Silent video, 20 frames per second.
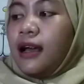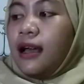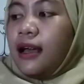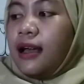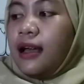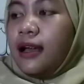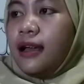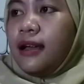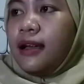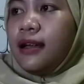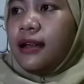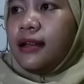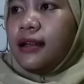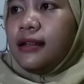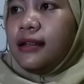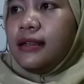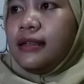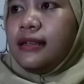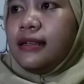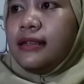
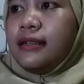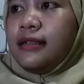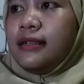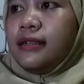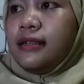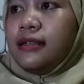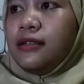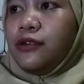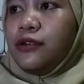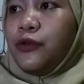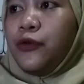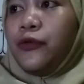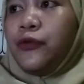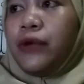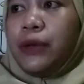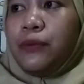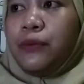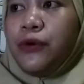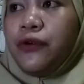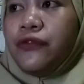And we
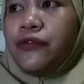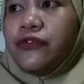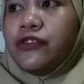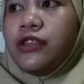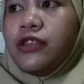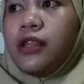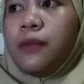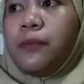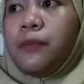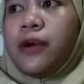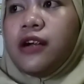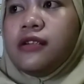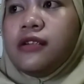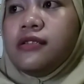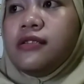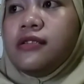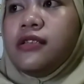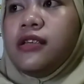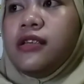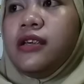move to the part
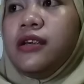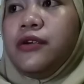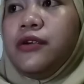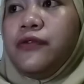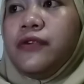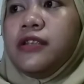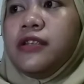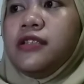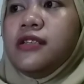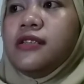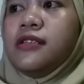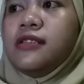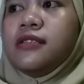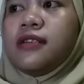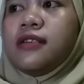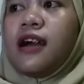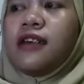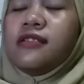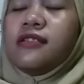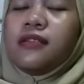C, which is
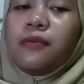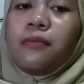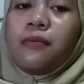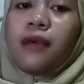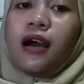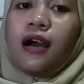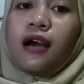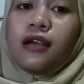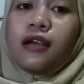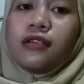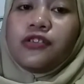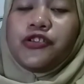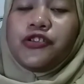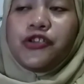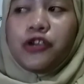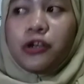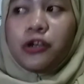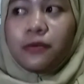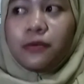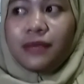customize
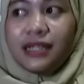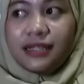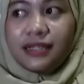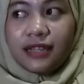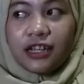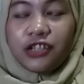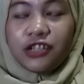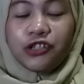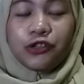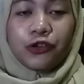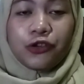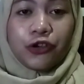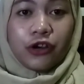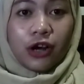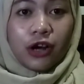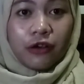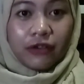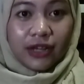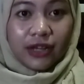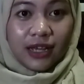your message to your
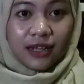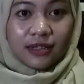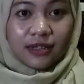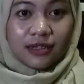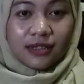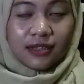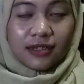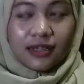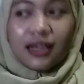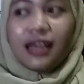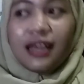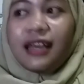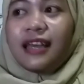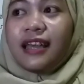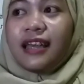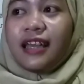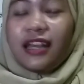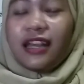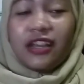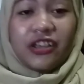audience.
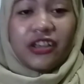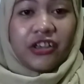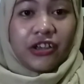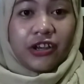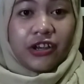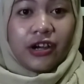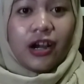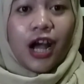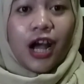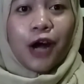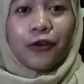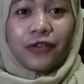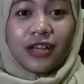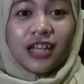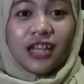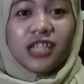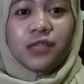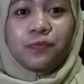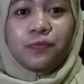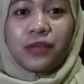In here,
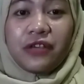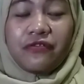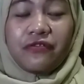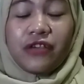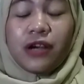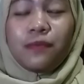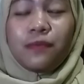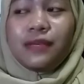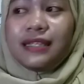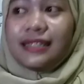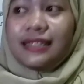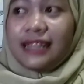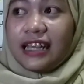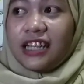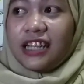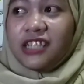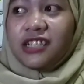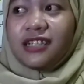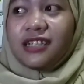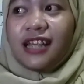audience prefer
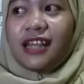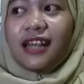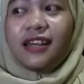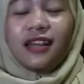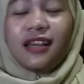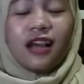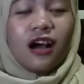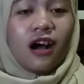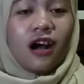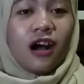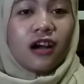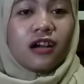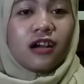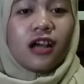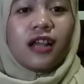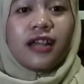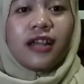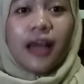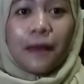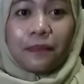message that are
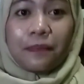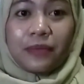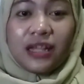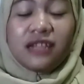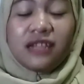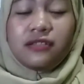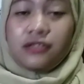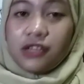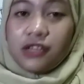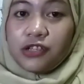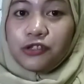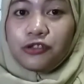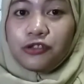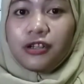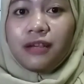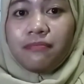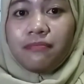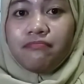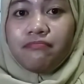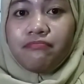adapted just to
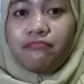them.